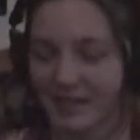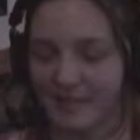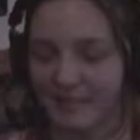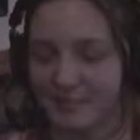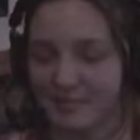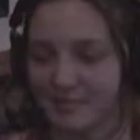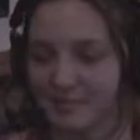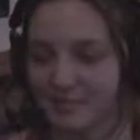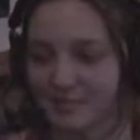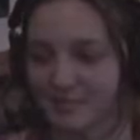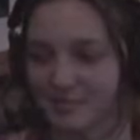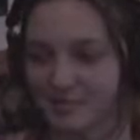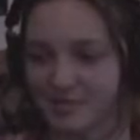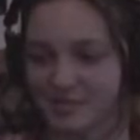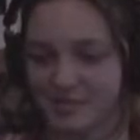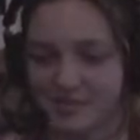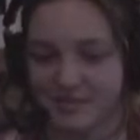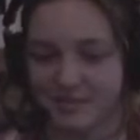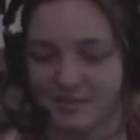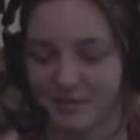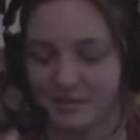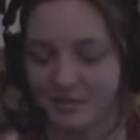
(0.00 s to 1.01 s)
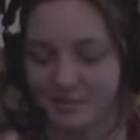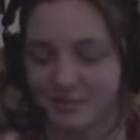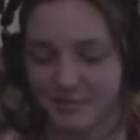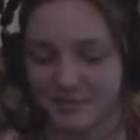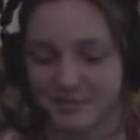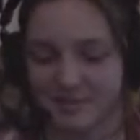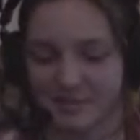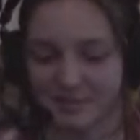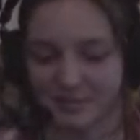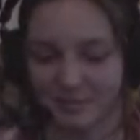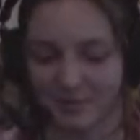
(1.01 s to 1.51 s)
Absolutely. She's the ultimate
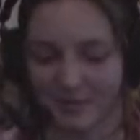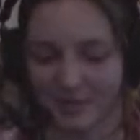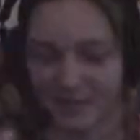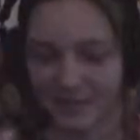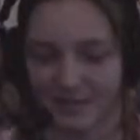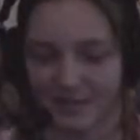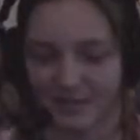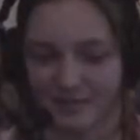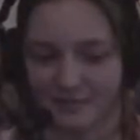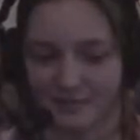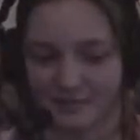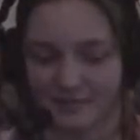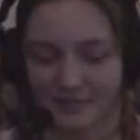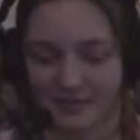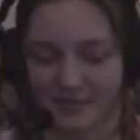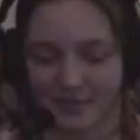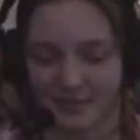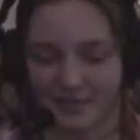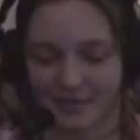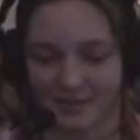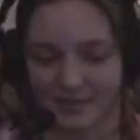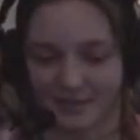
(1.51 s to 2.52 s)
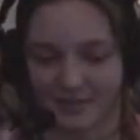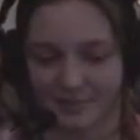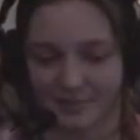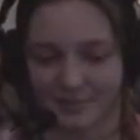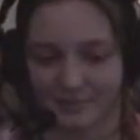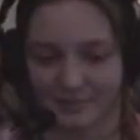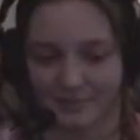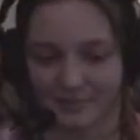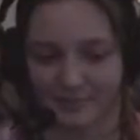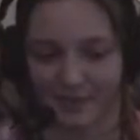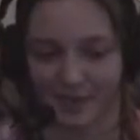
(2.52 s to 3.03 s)
team player.
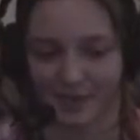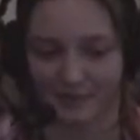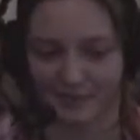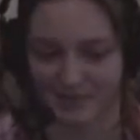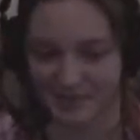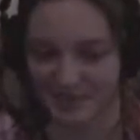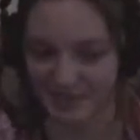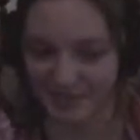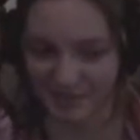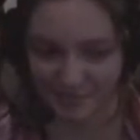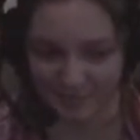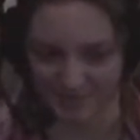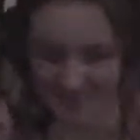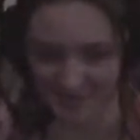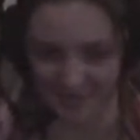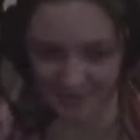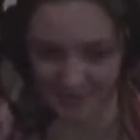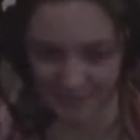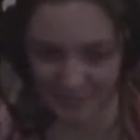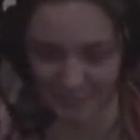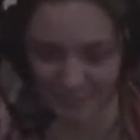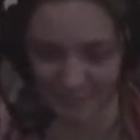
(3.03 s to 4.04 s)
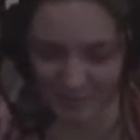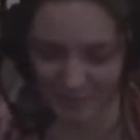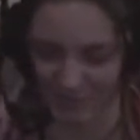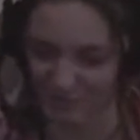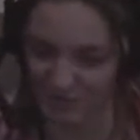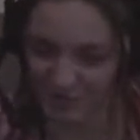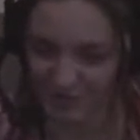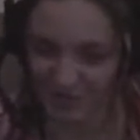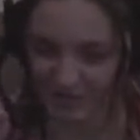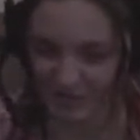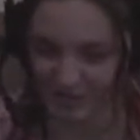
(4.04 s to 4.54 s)
Obviously, it wasn't what
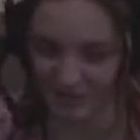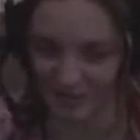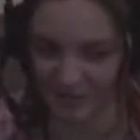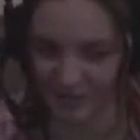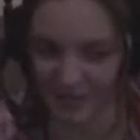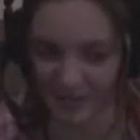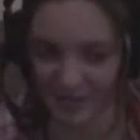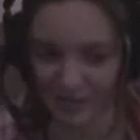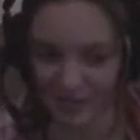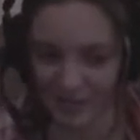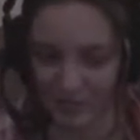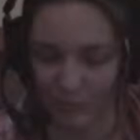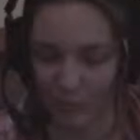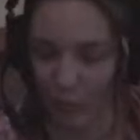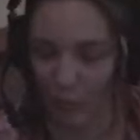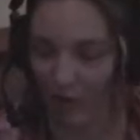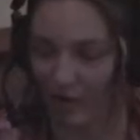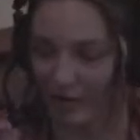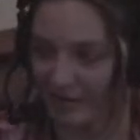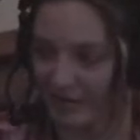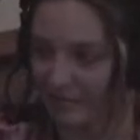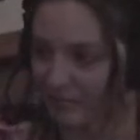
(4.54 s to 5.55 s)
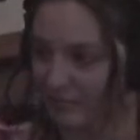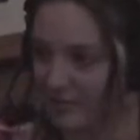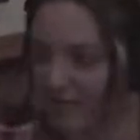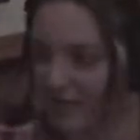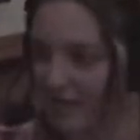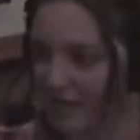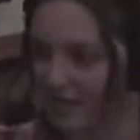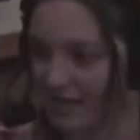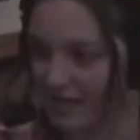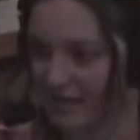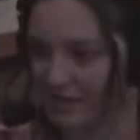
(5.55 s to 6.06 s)
she wanted for
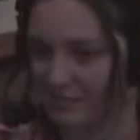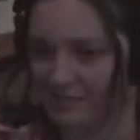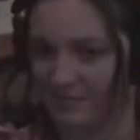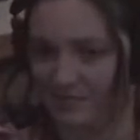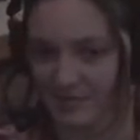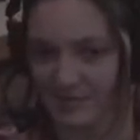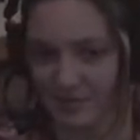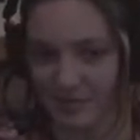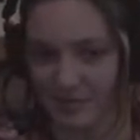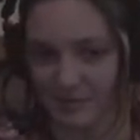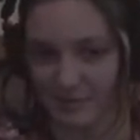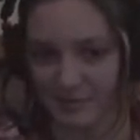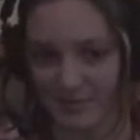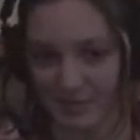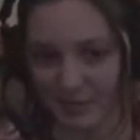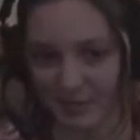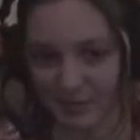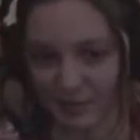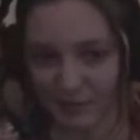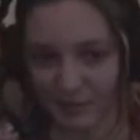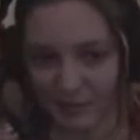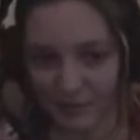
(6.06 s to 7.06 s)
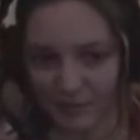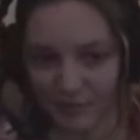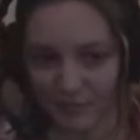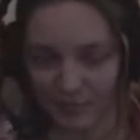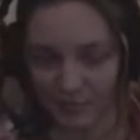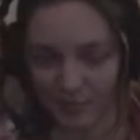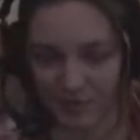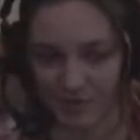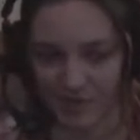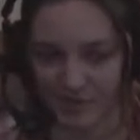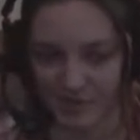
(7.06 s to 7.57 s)
that game in terms of
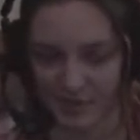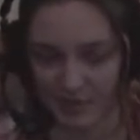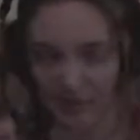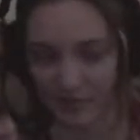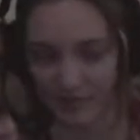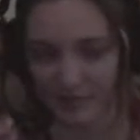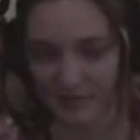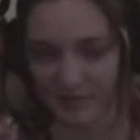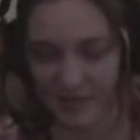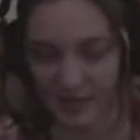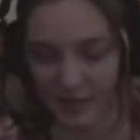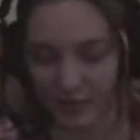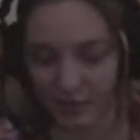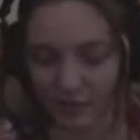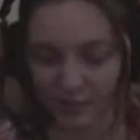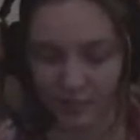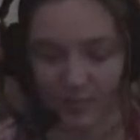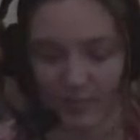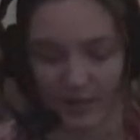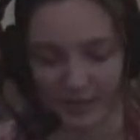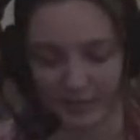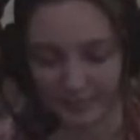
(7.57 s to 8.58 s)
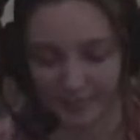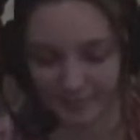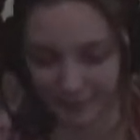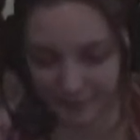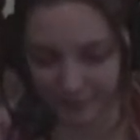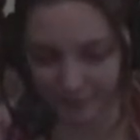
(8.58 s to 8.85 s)
where she saw herself, but